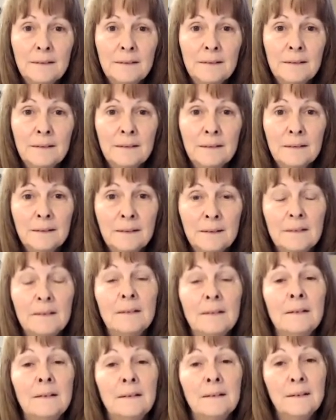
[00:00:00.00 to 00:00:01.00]

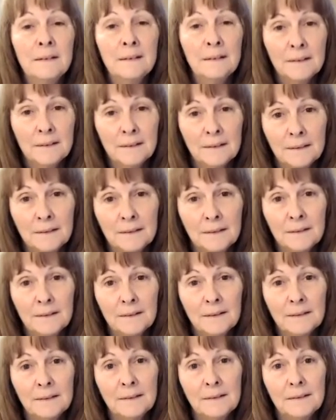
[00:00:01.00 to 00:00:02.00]

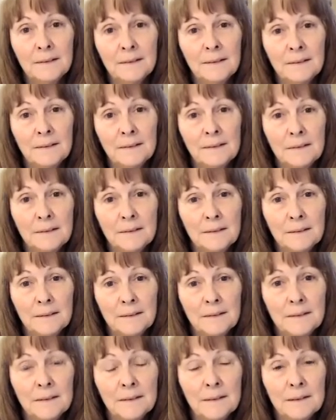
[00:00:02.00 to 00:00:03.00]

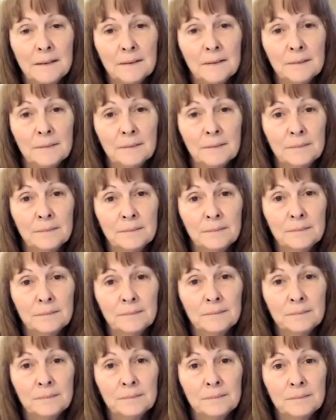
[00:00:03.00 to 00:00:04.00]

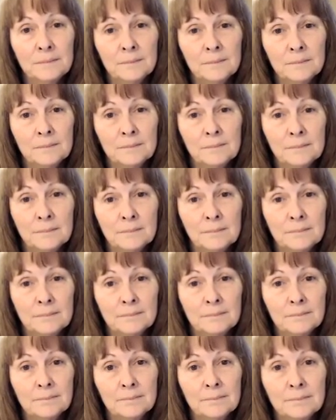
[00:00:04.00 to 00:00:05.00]

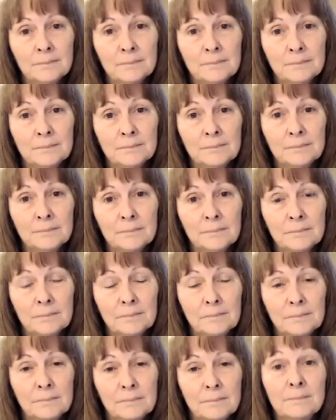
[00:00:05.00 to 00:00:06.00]

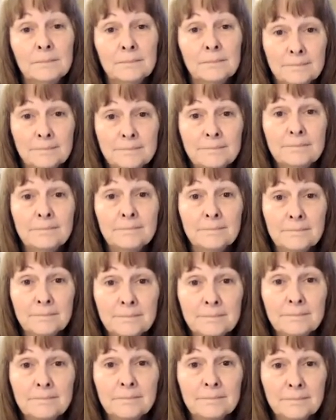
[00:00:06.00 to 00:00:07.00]

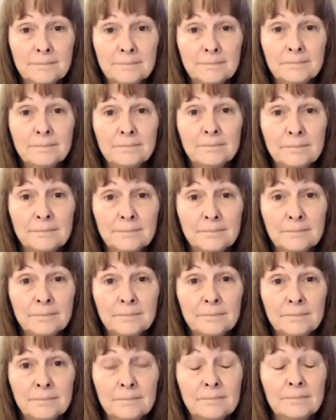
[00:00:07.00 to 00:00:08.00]
This person isn't speaking.